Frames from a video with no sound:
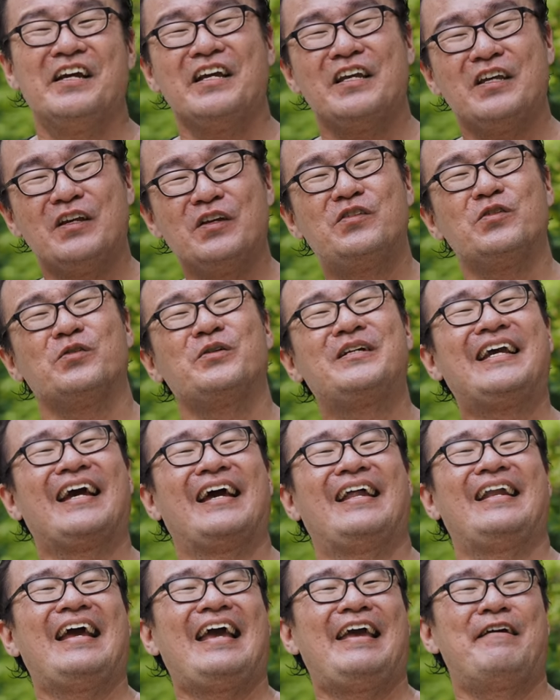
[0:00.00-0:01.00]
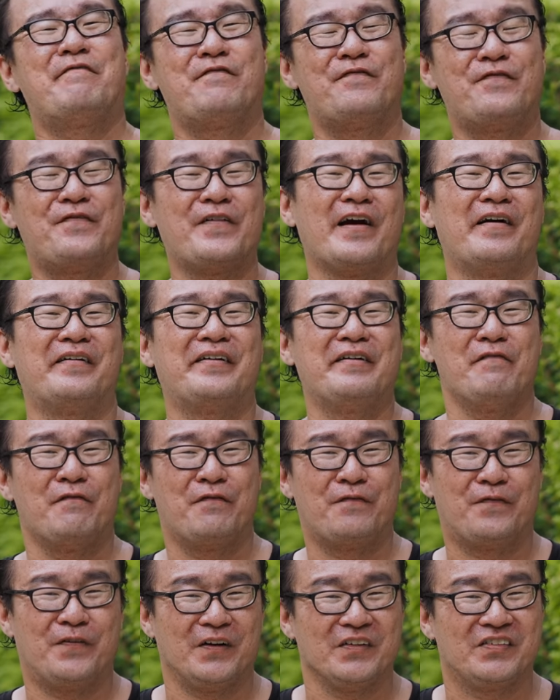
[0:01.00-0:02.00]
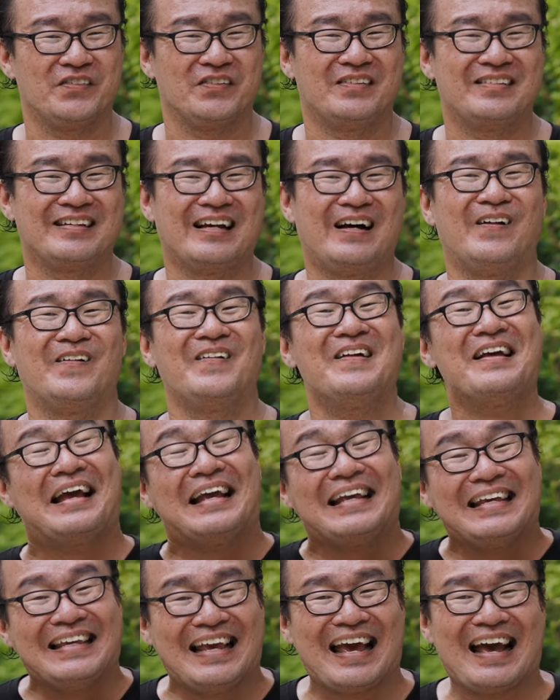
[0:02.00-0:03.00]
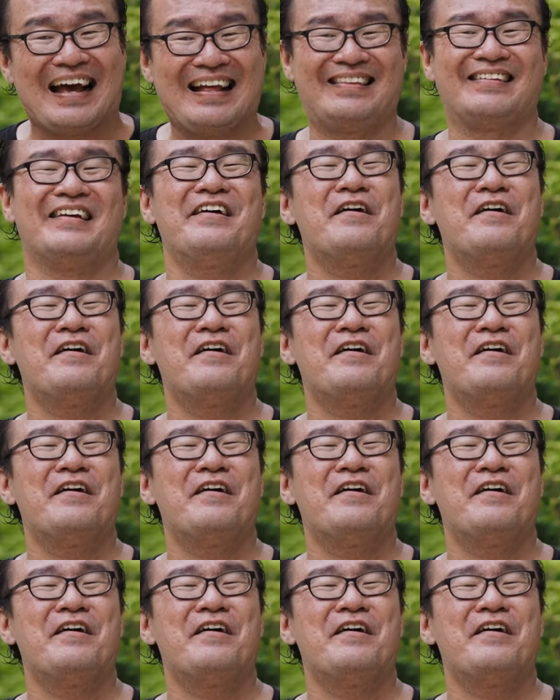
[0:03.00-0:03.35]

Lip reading: you do get a very versatile yet